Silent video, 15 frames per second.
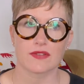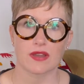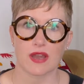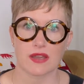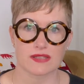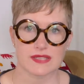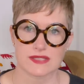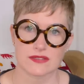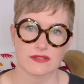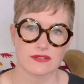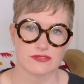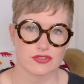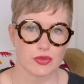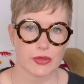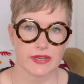I still
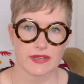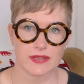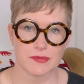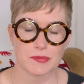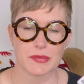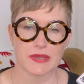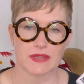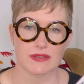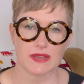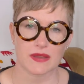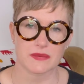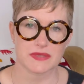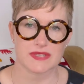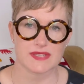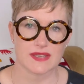enjoyed it, but I
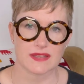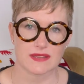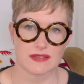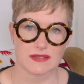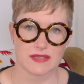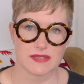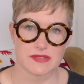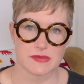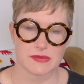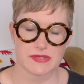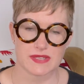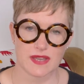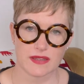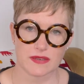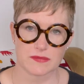would say that this was
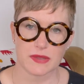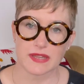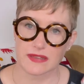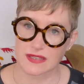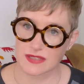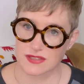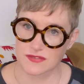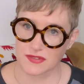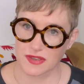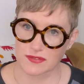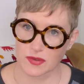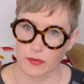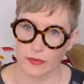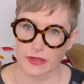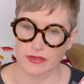kind of my least
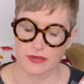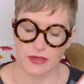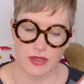favorite one